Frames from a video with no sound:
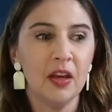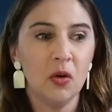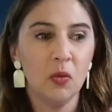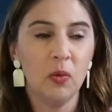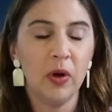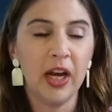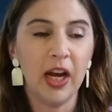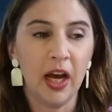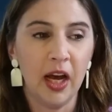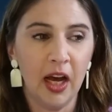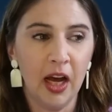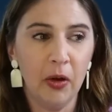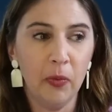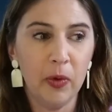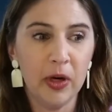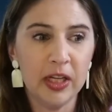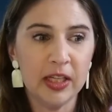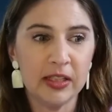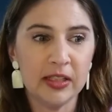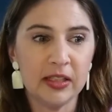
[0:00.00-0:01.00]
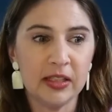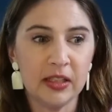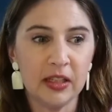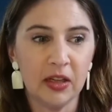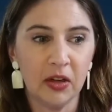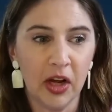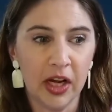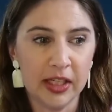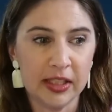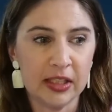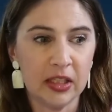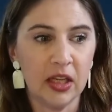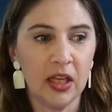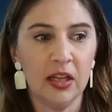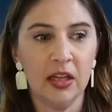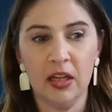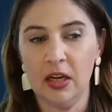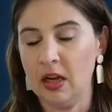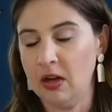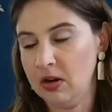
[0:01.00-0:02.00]
when I was, okay, so, and
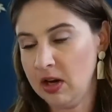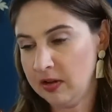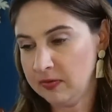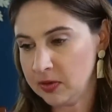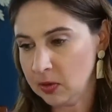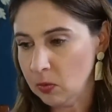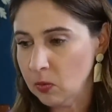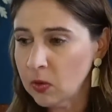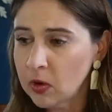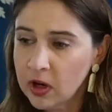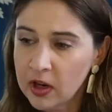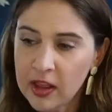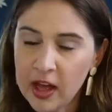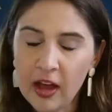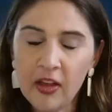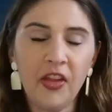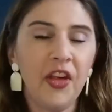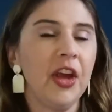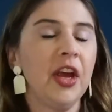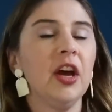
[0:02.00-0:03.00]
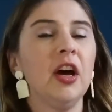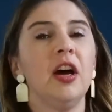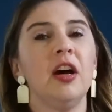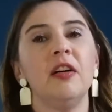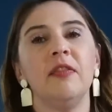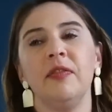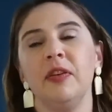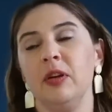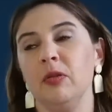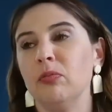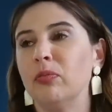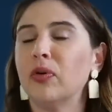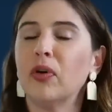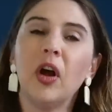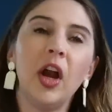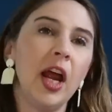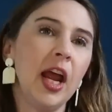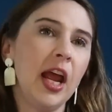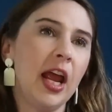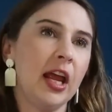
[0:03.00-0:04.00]
then I would have to war that thing off and
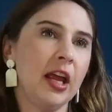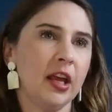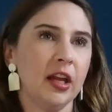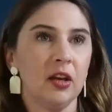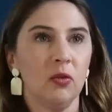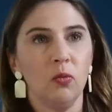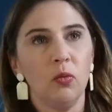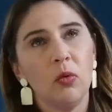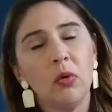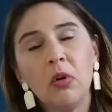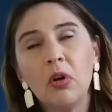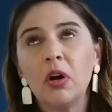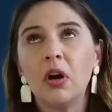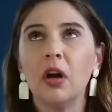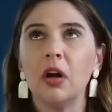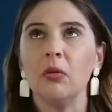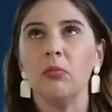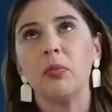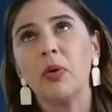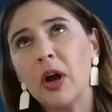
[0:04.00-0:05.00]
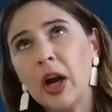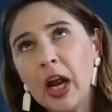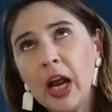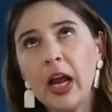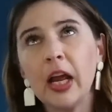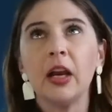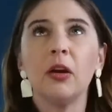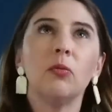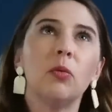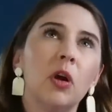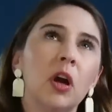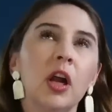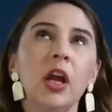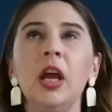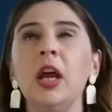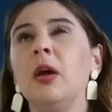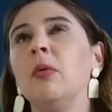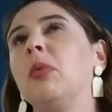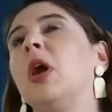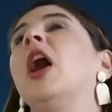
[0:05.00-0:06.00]
pray and war and pray and war,
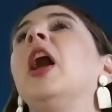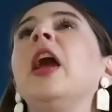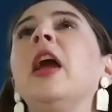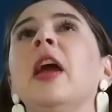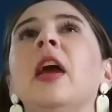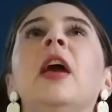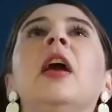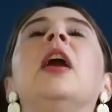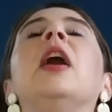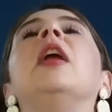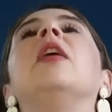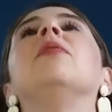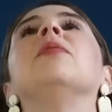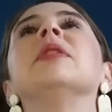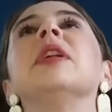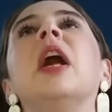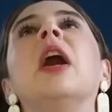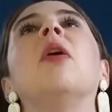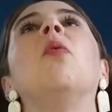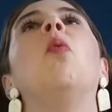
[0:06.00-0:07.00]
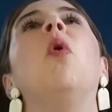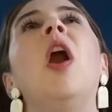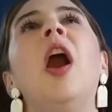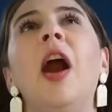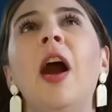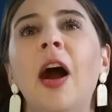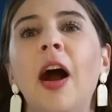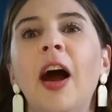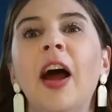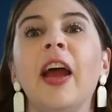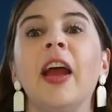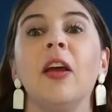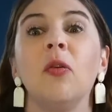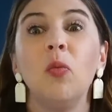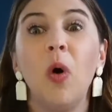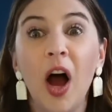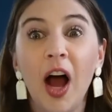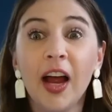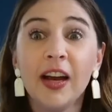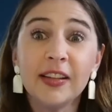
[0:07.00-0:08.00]
pray. And it was like, why?
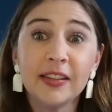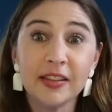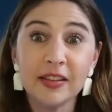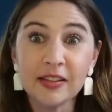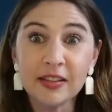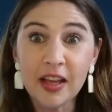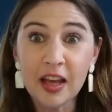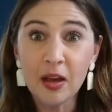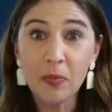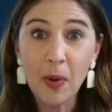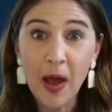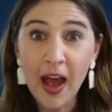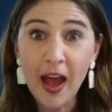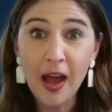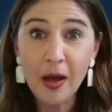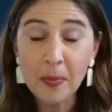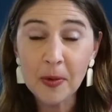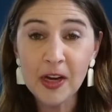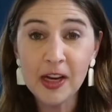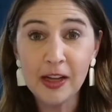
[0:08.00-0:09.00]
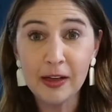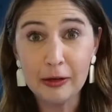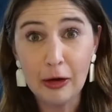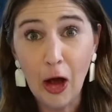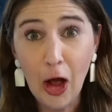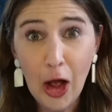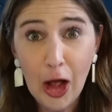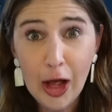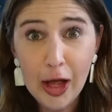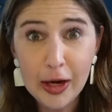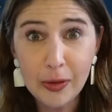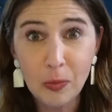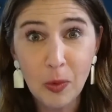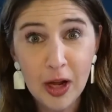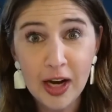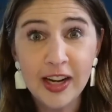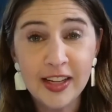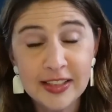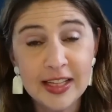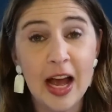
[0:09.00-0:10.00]
Why does this keep happening? God,
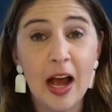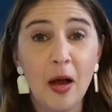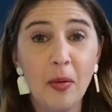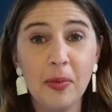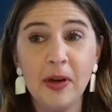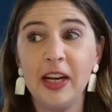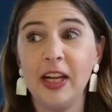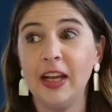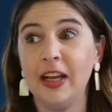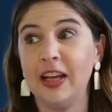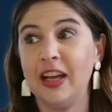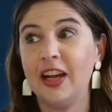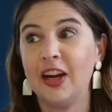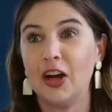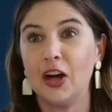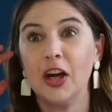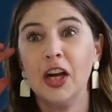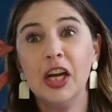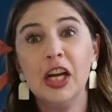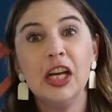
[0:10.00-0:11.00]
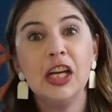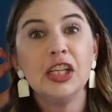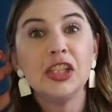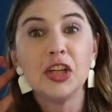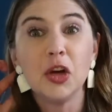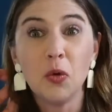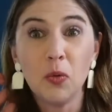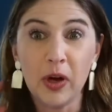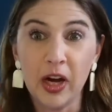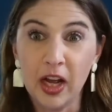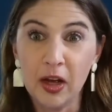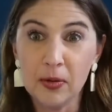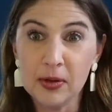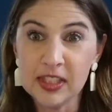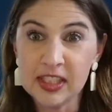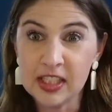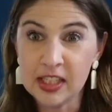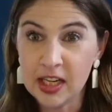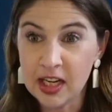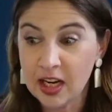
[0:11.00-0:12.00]
what is happening here? So when I
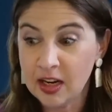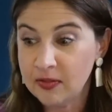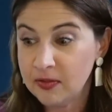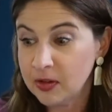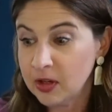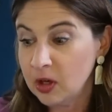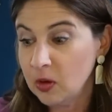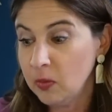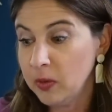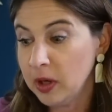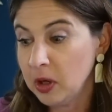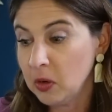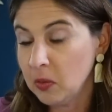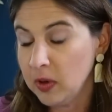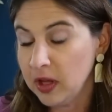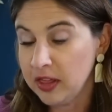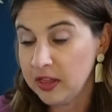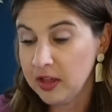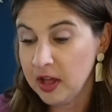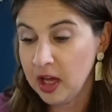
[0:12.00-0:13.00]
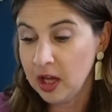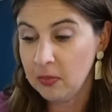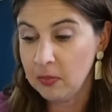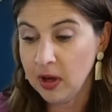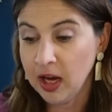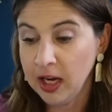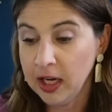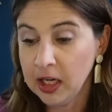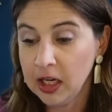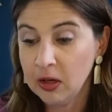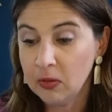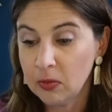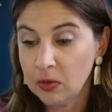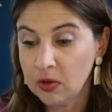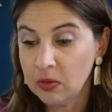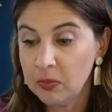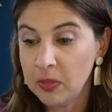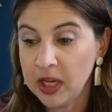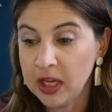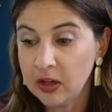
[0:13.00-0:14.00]
was in Africa, we were with um, Heidi and
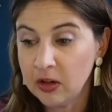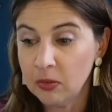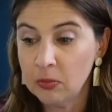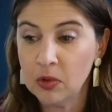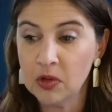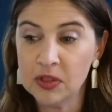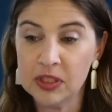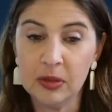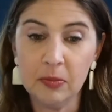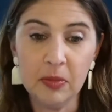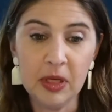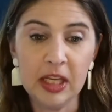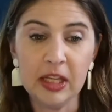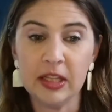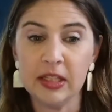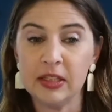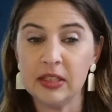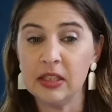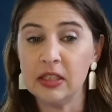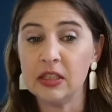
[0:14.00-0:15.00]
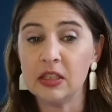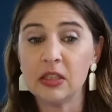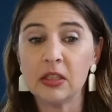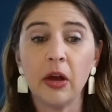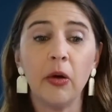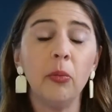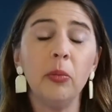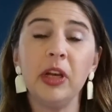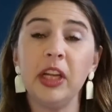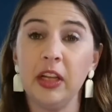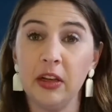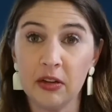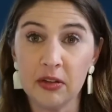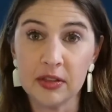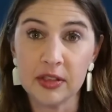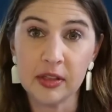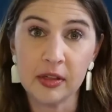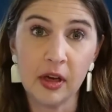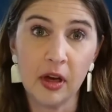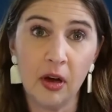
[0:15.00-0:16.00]
Rolland Baker, Mozambique. This is so many
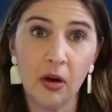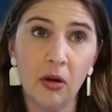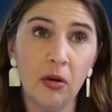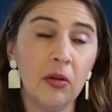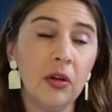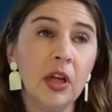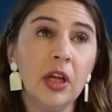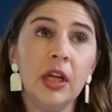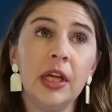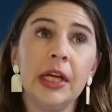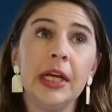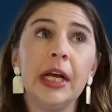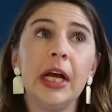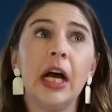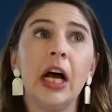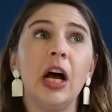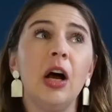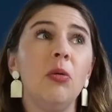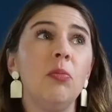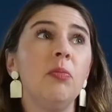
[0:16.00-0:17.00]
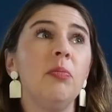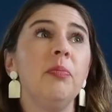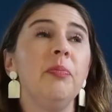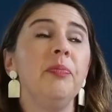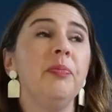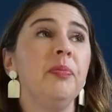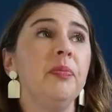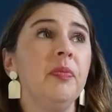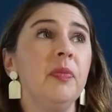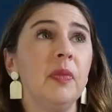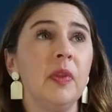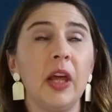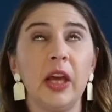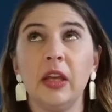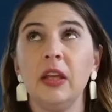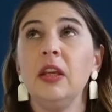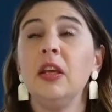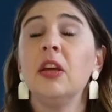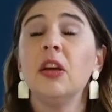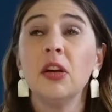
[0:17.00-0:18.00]
years ago. Um, like
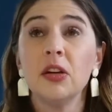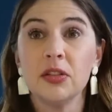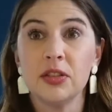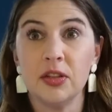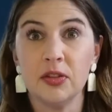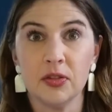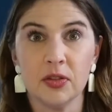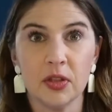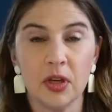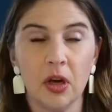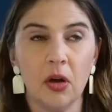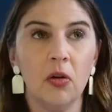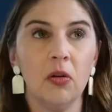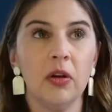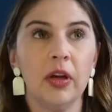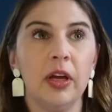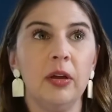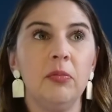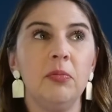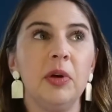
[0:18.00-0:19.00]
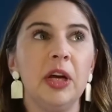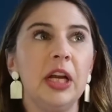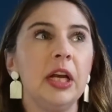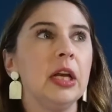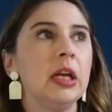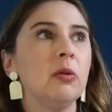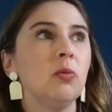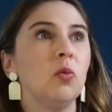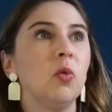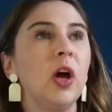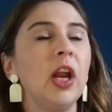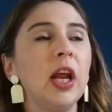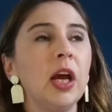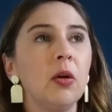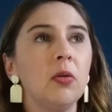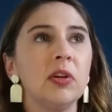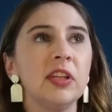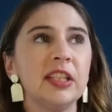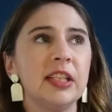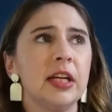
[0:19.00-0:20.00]
years, years ago, okay? But when I
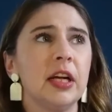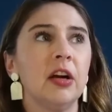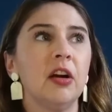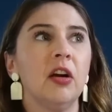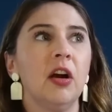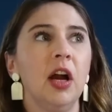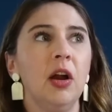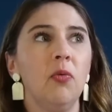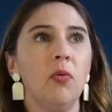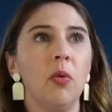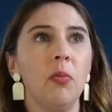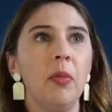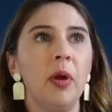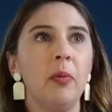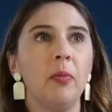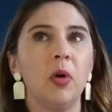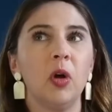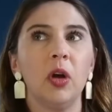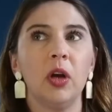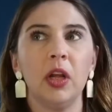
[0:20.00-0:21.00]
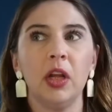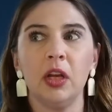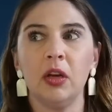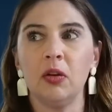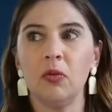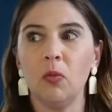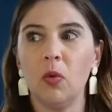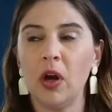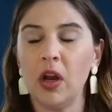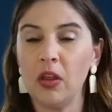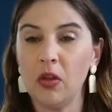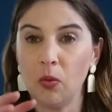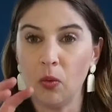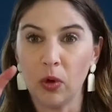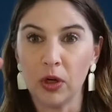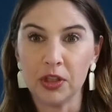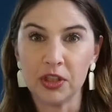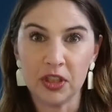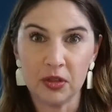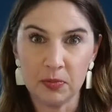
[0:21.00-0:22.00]
was there, I remembered in one of the
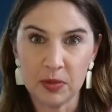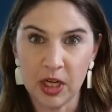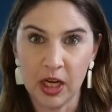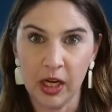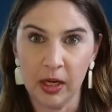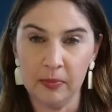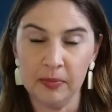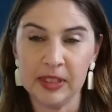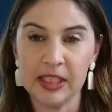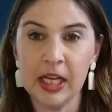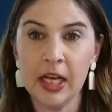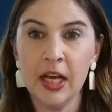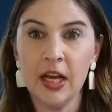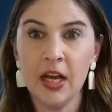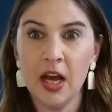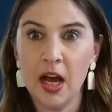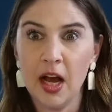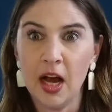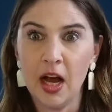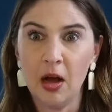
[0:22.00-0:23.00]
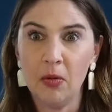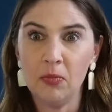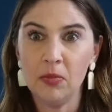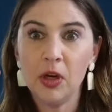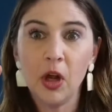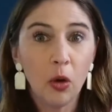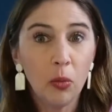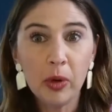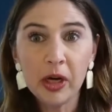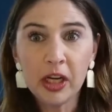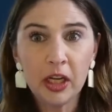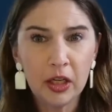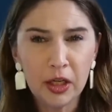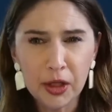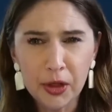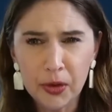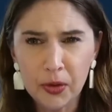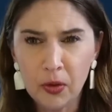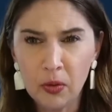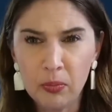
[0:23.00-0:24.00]
worship times, um, nobody
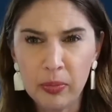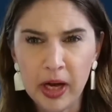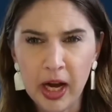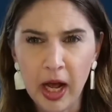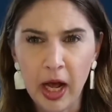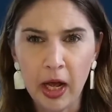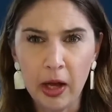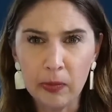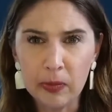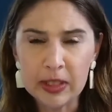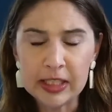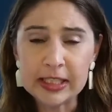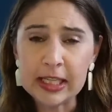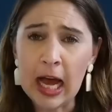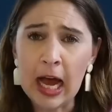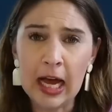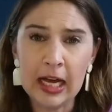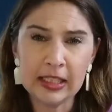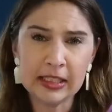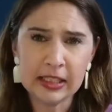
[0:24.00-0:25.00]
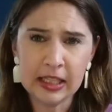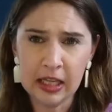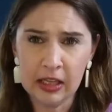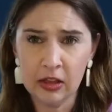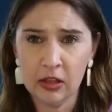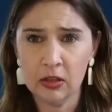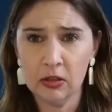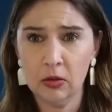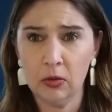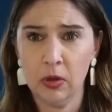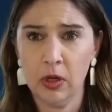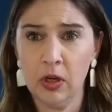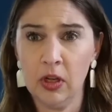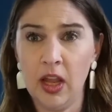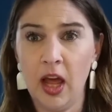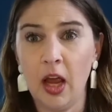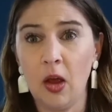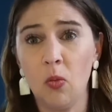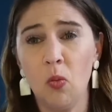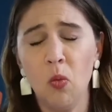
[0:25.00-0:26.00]
knew, but I was asking the Lord,
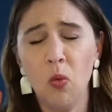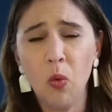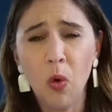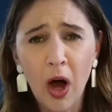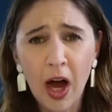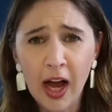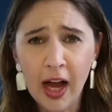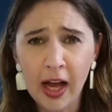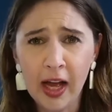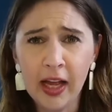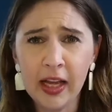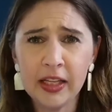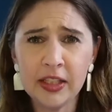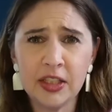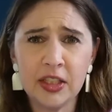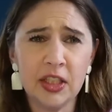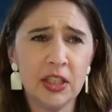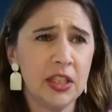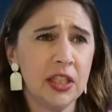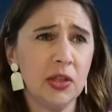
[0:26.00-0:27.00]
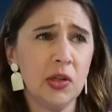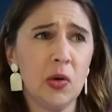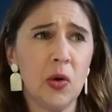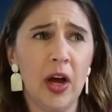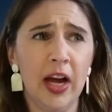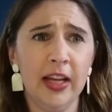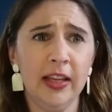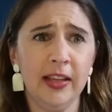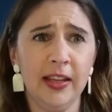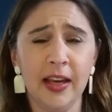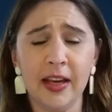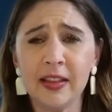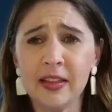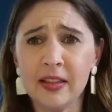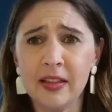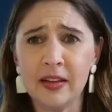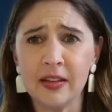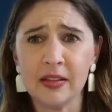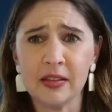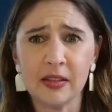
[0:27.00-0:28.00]
like, why do I get
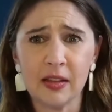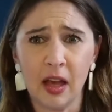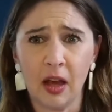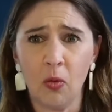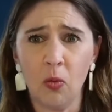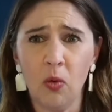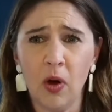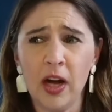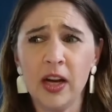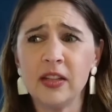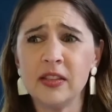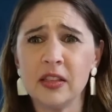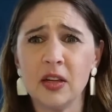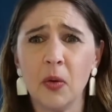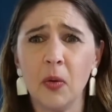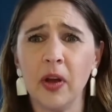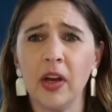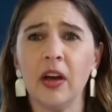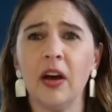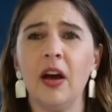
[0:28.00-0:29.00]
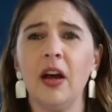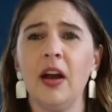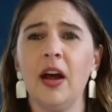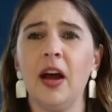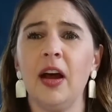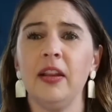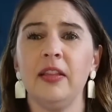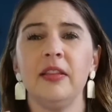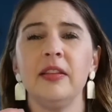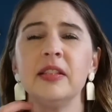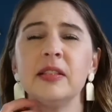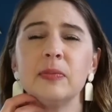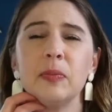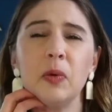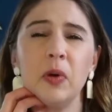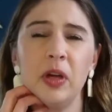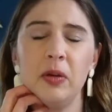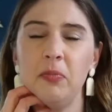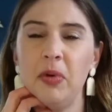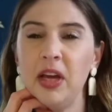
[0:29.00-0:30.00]
this? Like, what is going on? At this
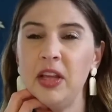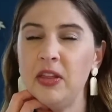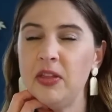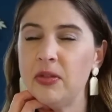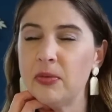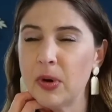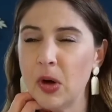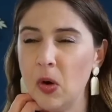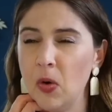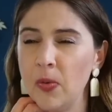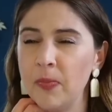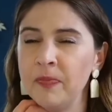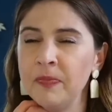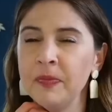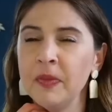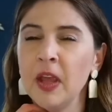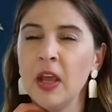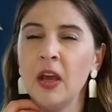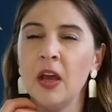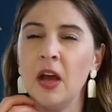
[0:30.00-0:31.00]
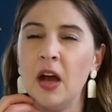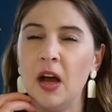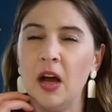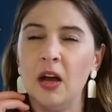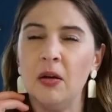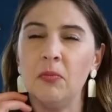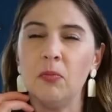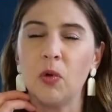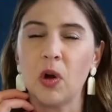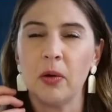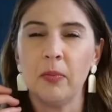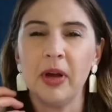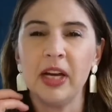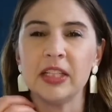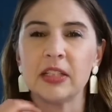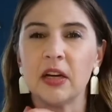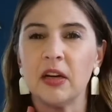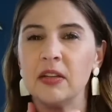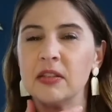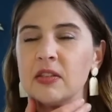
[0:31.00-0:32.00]
point, my throat, um, one of my
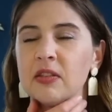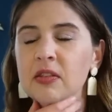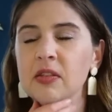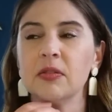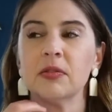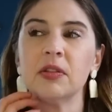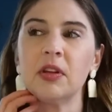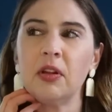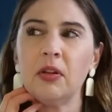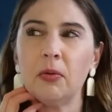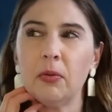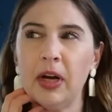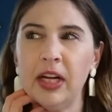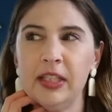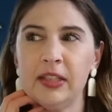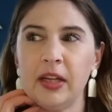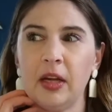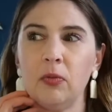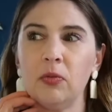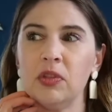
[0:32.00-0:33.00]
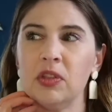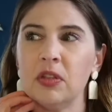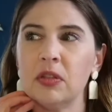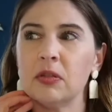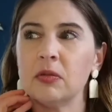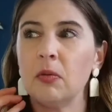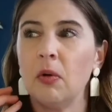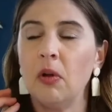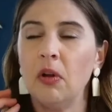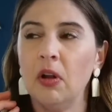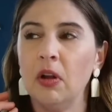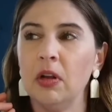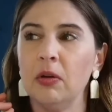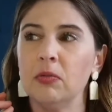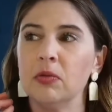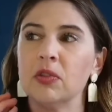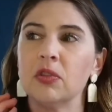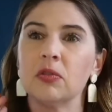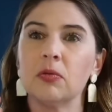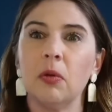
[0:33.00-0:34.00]
tonsils was on the right side, was swollen. It
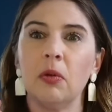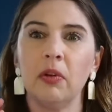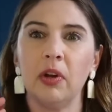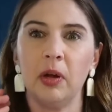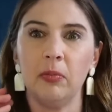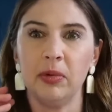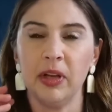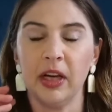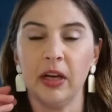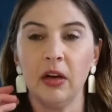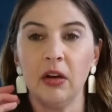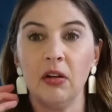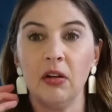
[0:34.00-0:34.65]
was swollen up like a